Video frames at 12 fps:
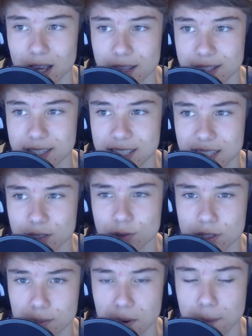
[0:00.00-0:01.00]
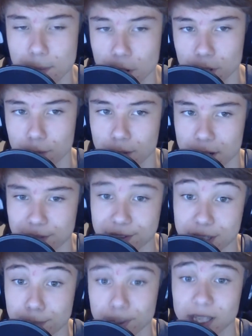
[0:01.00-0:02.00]
The 6 was a bit buggy when I
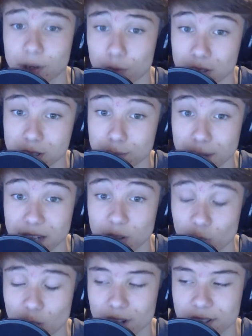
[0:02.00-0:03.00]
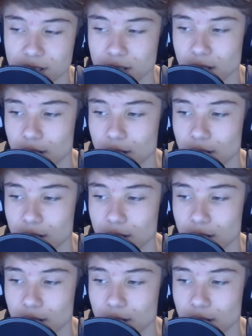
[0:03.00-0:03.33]
used it, but that was beta 1,